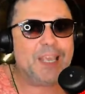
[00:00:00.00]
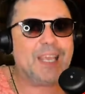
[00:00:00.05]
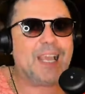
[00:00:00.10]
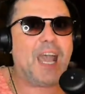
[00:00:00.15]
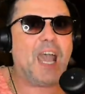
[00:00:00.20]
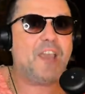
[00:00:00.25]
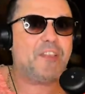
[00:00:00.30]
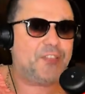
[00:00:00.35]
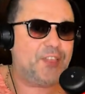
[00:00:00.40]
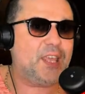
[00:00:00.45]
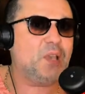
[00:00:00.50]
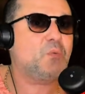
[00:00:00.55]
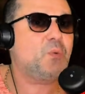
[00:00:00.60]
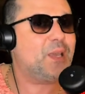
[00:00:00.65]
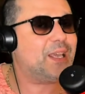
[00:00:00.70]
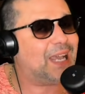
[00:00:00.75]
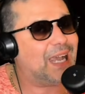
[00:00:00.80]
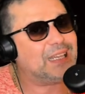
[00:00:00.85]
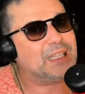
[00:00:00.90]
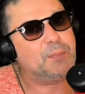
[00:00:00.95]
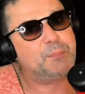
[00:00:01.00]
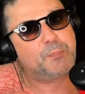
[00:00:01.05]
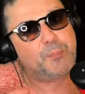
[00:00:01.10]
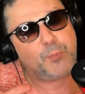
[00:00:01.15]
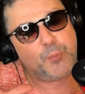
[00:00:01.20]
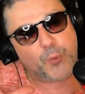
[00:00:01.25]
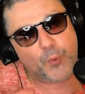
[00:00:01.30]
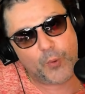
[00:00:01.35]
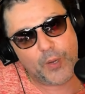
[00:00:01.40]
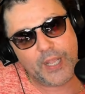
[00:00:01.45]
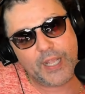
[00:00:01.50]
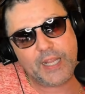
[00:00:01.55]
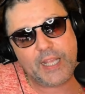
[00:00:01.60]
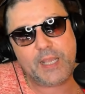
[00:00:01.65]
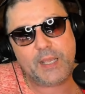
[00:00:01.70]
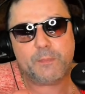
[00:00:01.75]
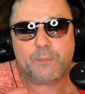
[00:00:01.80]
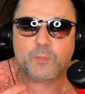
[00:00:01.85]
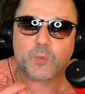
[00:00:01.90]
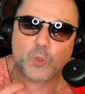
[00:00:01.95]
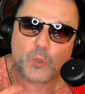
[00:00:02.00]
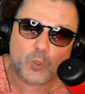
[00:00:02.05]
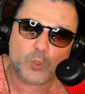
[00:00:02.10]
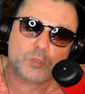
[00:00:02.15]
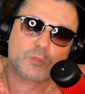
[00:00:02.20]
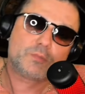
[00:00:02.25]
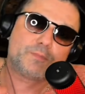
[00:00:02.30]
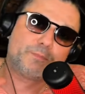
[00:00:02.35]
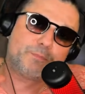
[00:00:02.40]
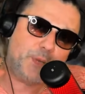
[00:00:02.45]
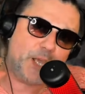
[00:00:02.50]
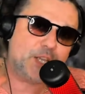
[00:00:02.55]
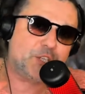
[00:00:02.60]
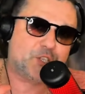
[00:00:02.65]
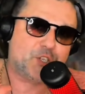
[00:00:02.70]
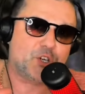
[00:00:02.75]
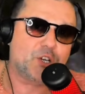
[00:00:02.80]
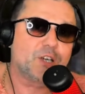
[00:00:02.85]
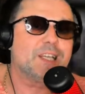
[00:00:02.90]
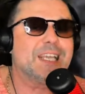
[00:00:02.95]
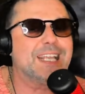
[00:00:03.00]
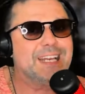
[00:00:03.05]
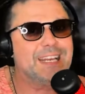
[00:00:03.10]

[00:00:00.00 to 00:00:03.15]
I think we got a pretty good picture in